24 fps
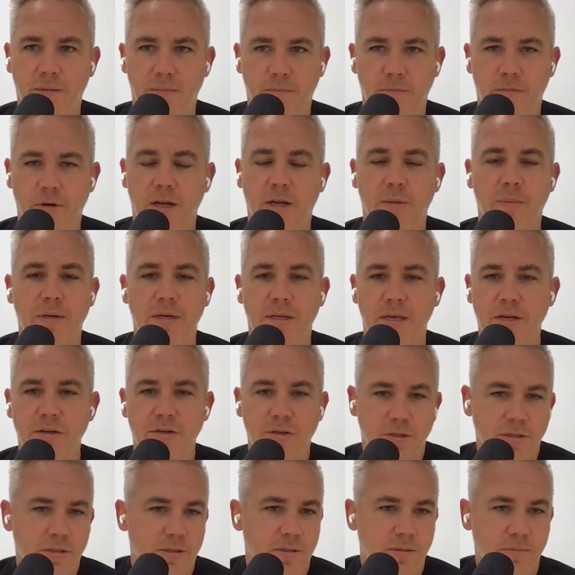
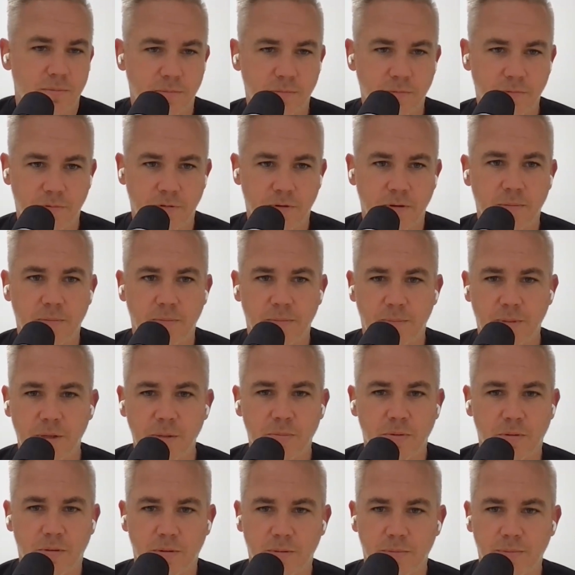recommendations from
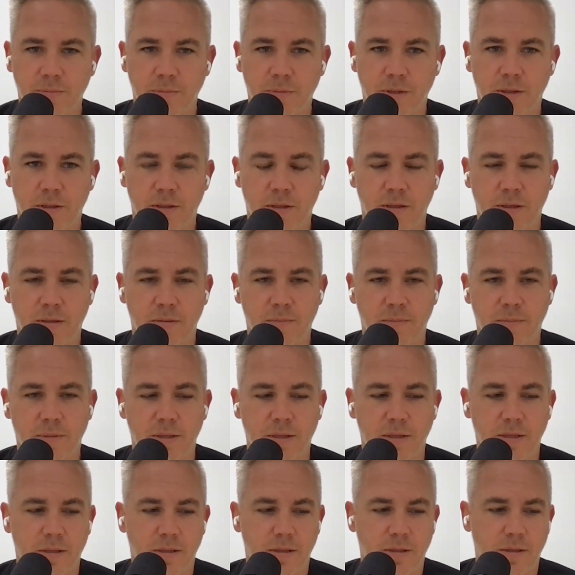people,
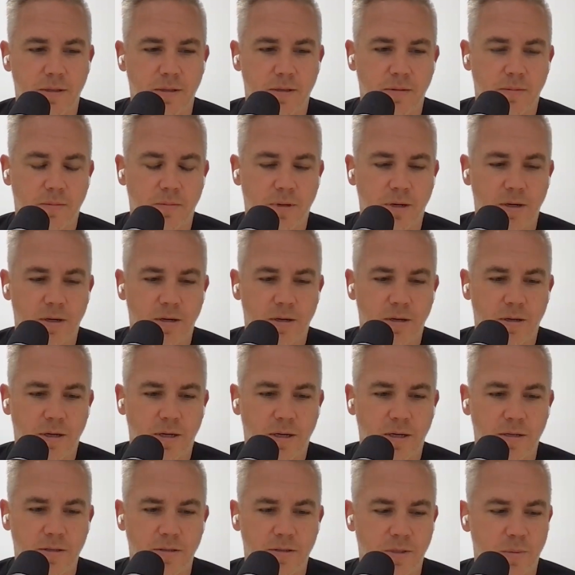
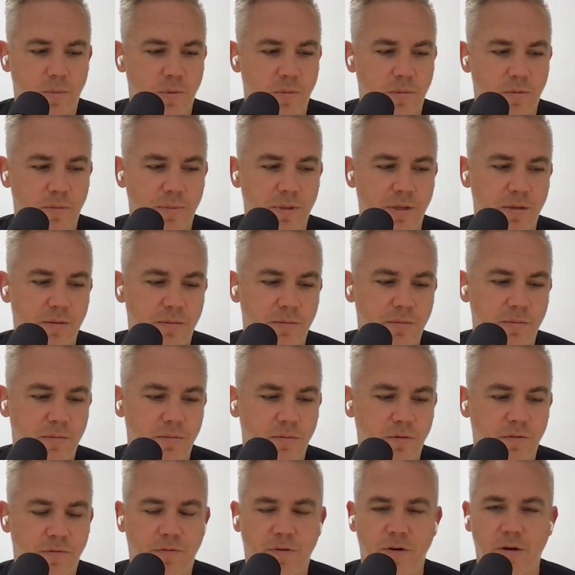where someone will be
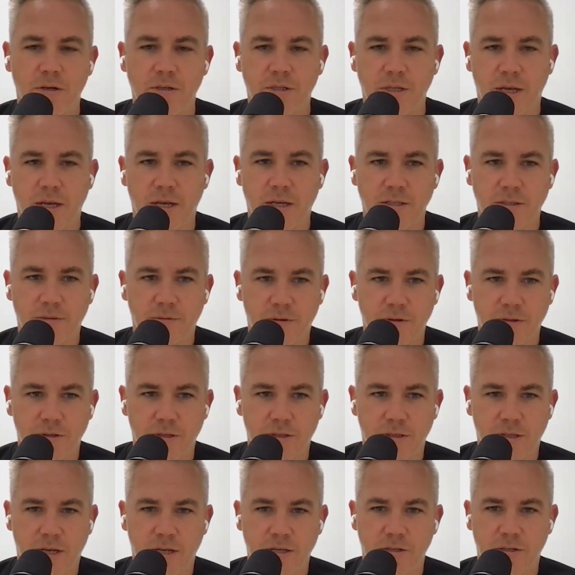referred to us
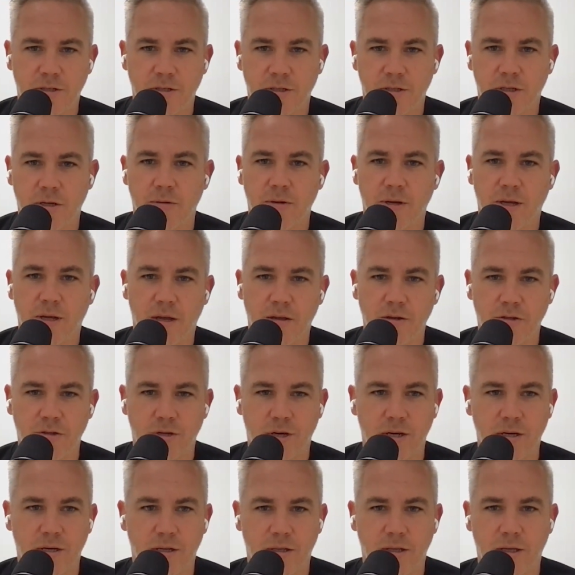versus us just going out and
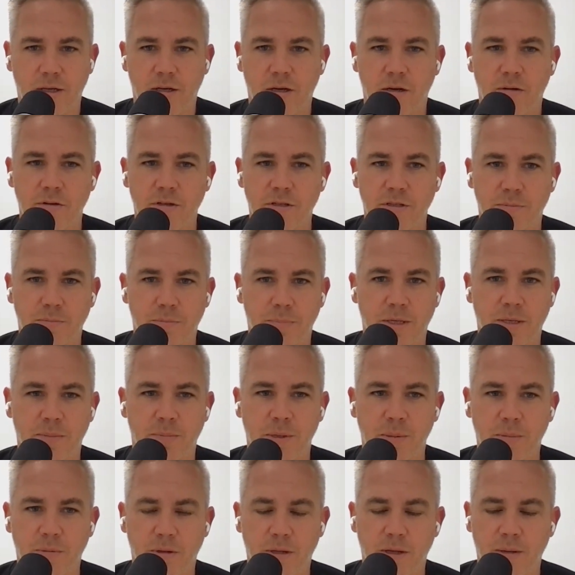trying to like always pick
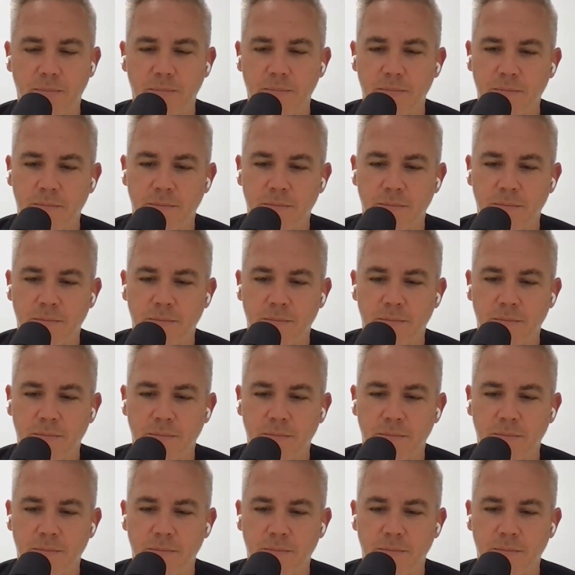people up.